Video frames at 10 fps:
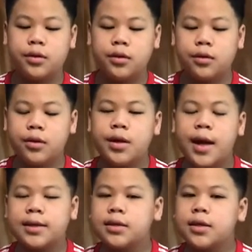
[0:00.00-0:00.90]
Do you
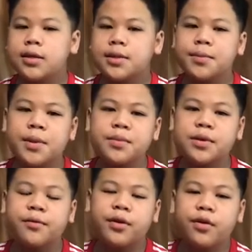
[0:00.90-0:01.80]
guys know the symptoms
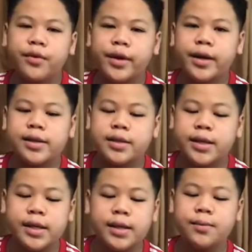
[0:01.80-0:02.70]
of
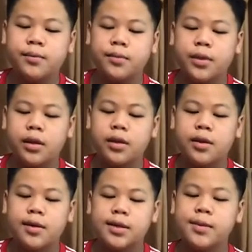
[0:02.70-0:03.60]
COVID-19?
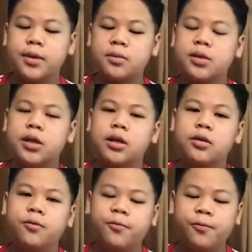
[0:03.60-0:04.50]
Symptoms
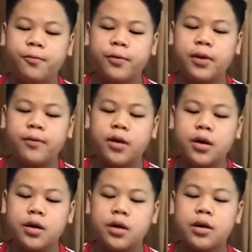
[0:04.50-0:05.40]
include
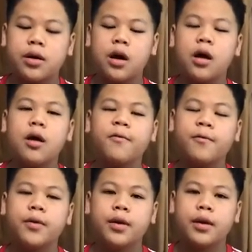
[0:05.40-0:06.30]
fever, cough,
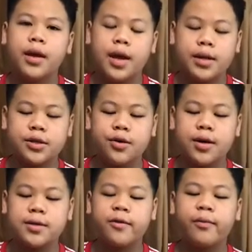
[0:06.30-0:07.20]
and
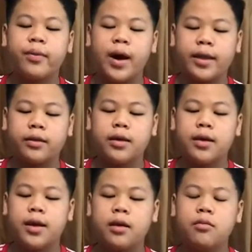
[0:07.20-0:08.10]
shortness of breath.
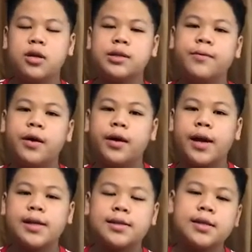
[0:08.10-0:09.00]
In more severe
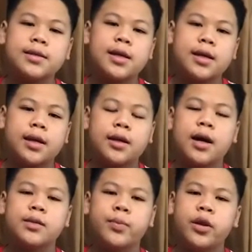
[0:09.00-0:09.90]
cases, it can
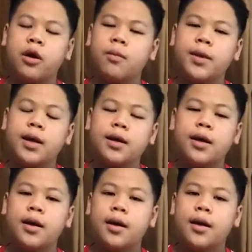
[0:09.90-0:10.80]
cause pneumonia
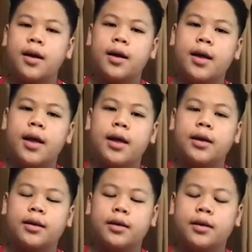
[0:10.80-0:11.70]
and
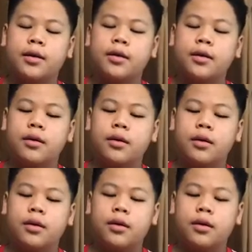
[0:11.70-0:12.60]

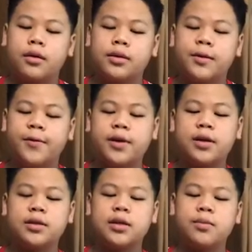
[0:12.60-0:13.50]

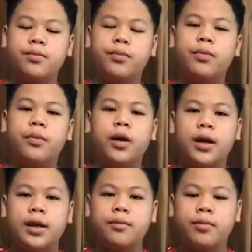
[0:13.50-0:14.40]
difficulty
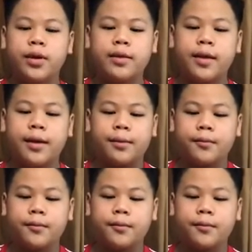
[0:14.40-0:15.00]
in breathing.